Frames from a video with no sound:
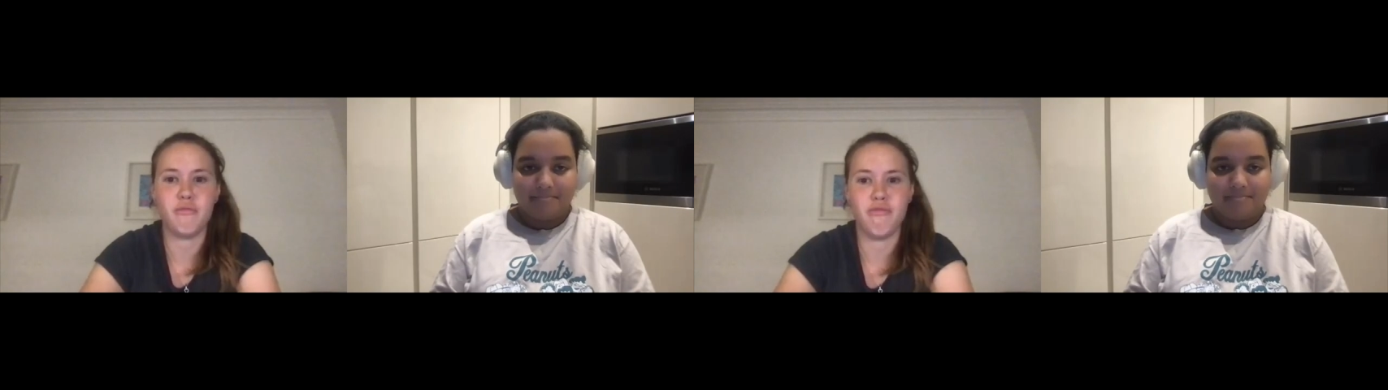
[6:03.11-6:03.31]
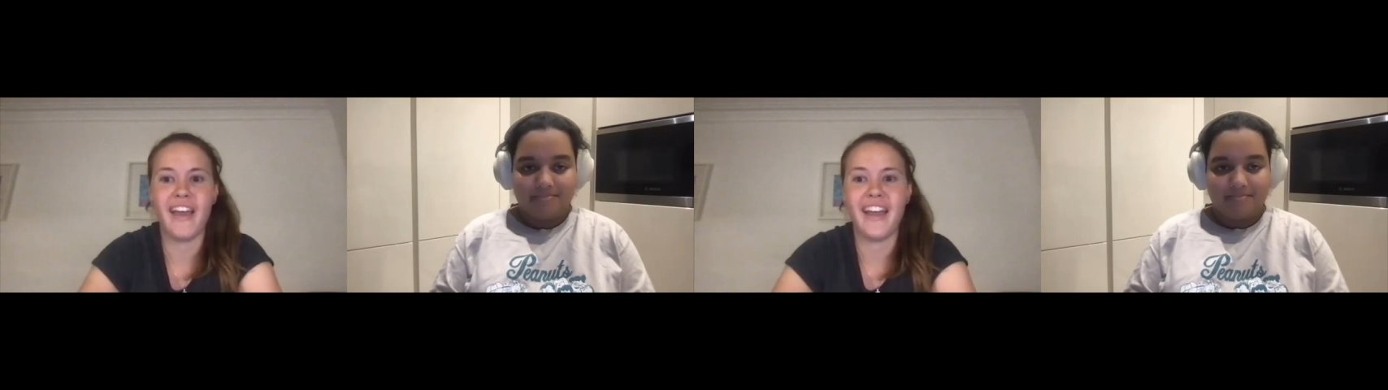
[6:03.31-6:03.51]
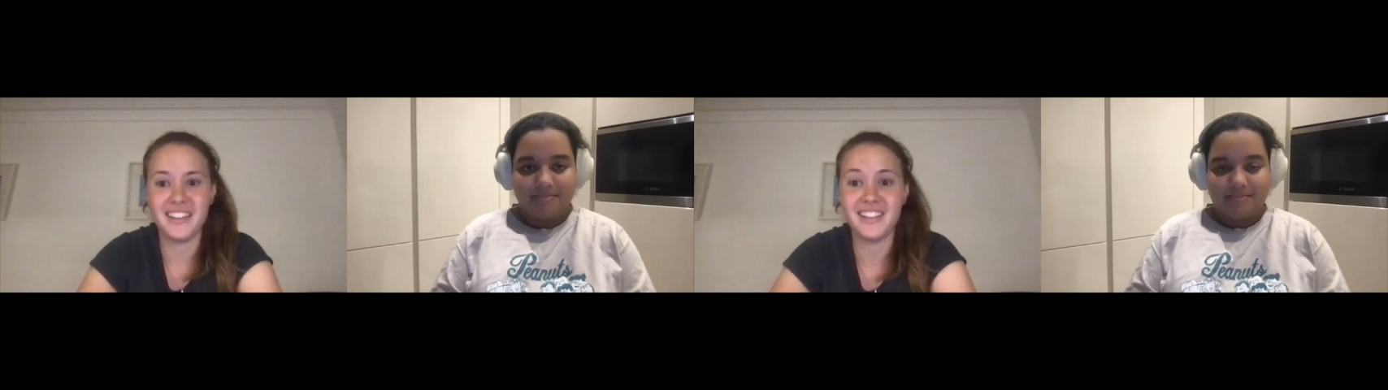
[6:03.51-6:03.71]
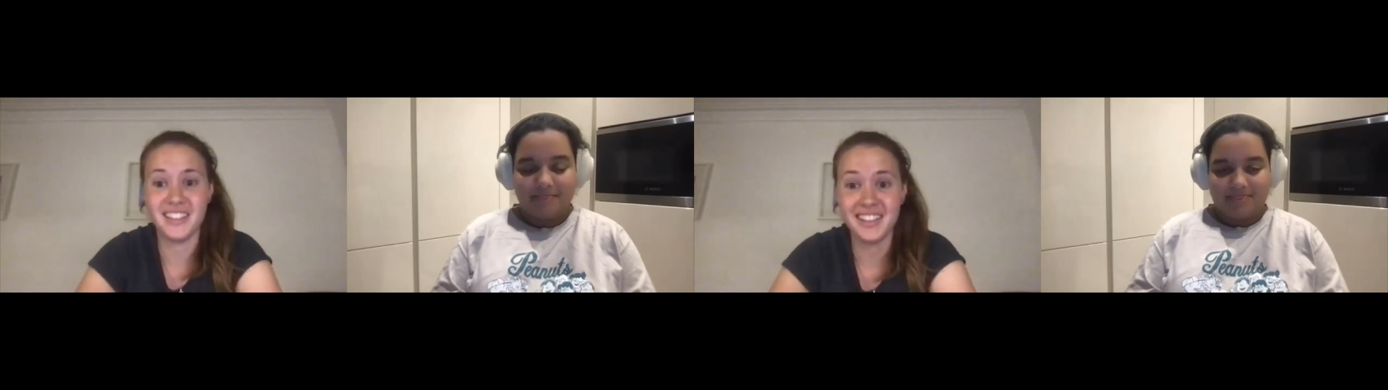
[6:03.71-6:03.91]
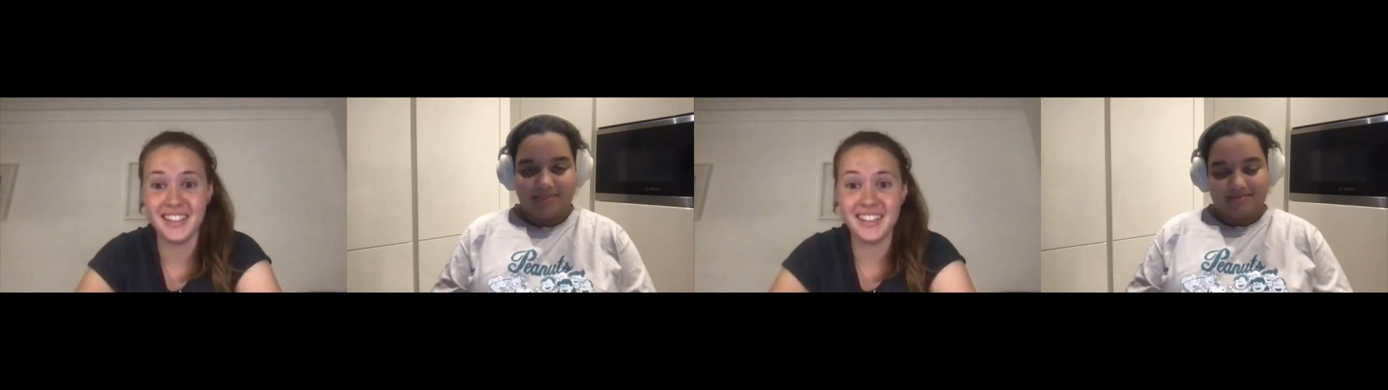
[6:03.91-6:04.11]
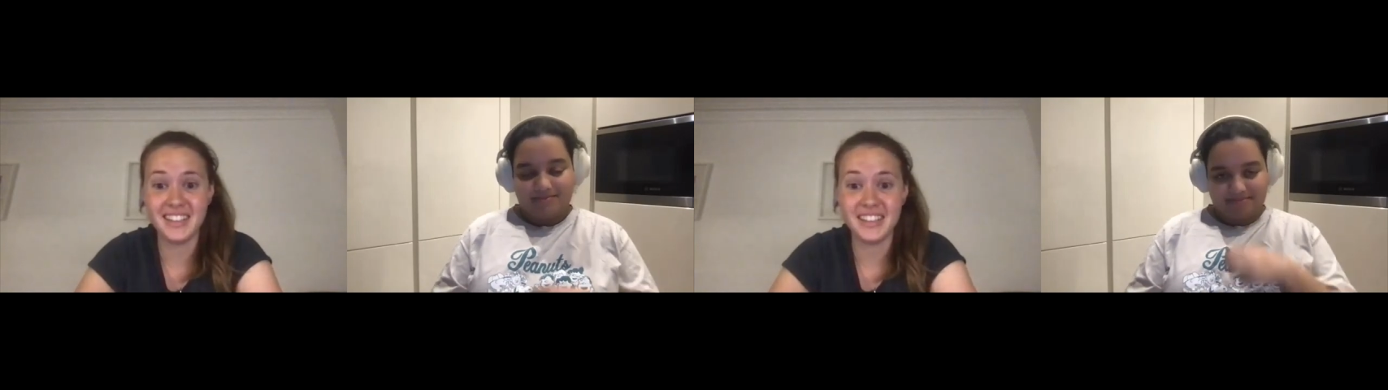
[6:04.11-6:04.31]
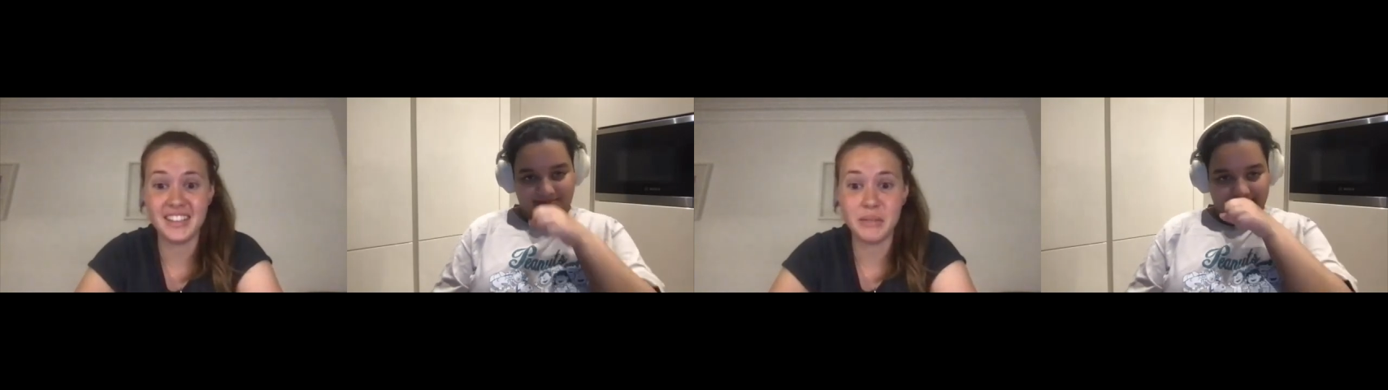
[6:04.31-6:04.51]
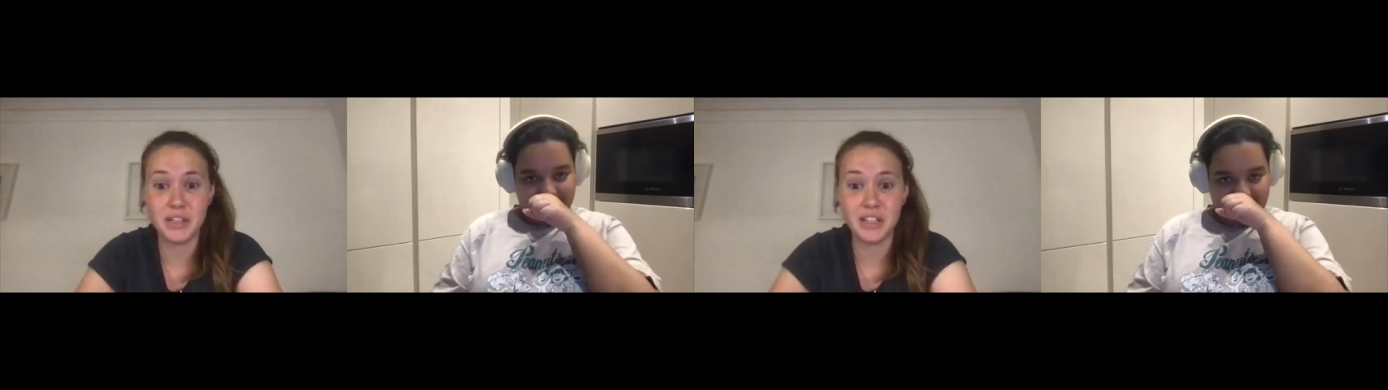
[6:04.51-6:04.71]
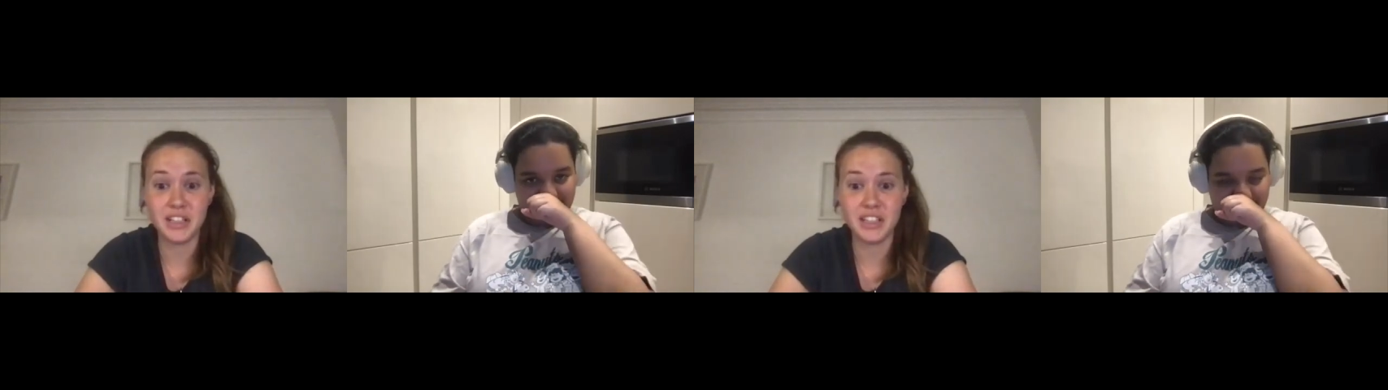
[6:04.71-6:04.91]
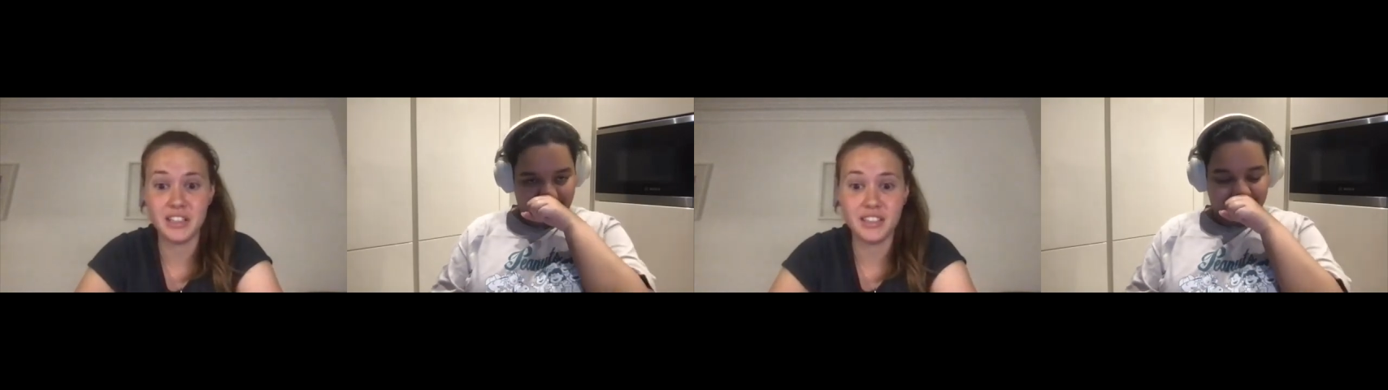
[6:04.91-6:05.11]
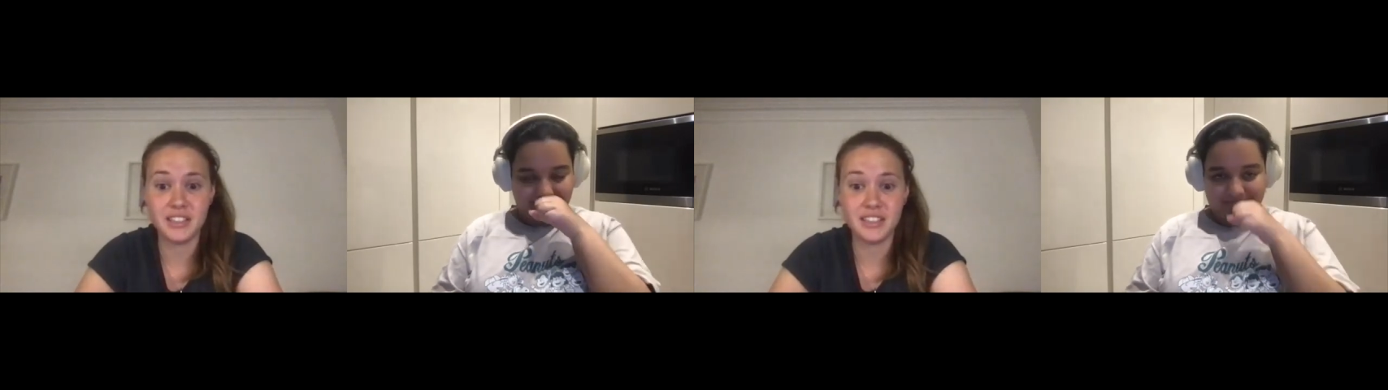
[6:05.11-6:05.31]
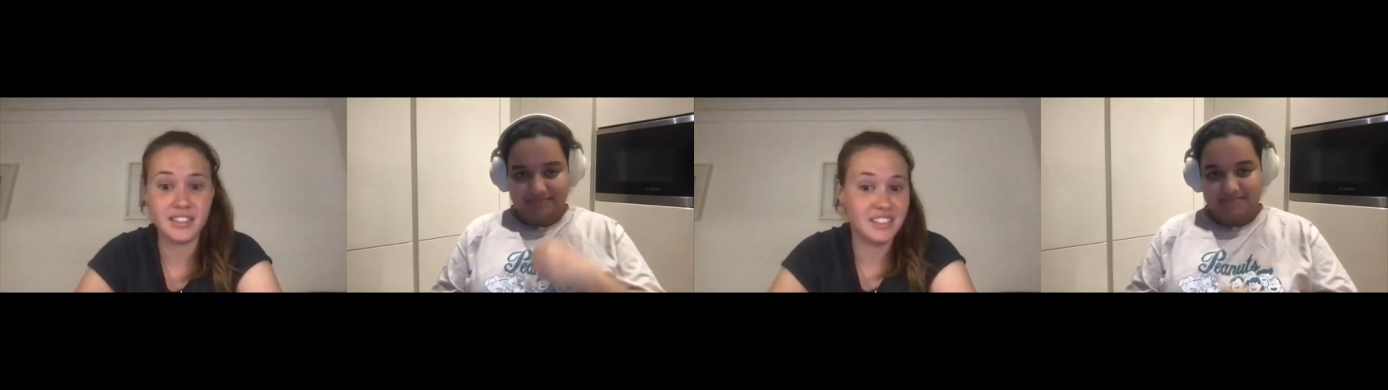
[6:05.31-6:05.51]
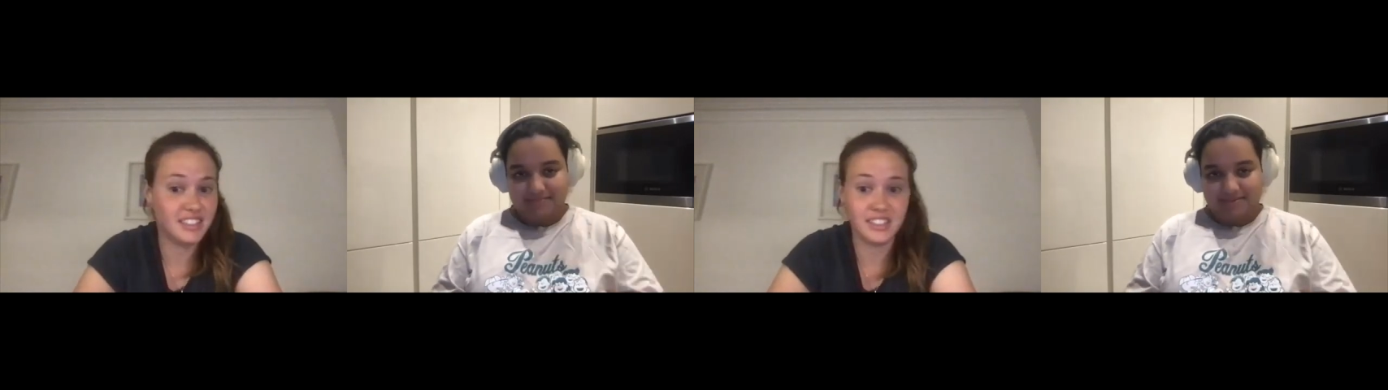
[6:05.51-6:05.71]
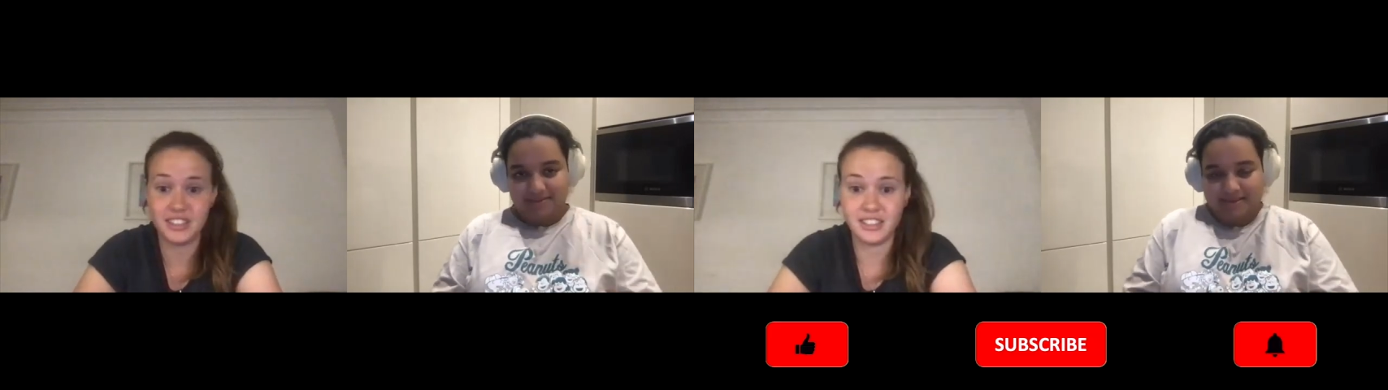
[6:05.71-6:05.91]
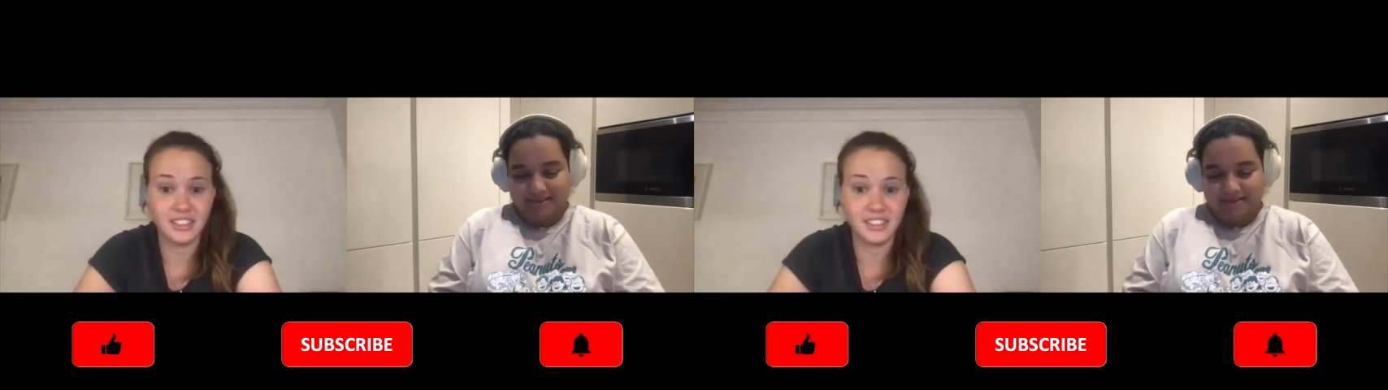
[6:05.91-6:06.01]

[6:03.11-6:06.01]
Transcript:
Speaker 1: wrecked. I mean, like, yeah. oh.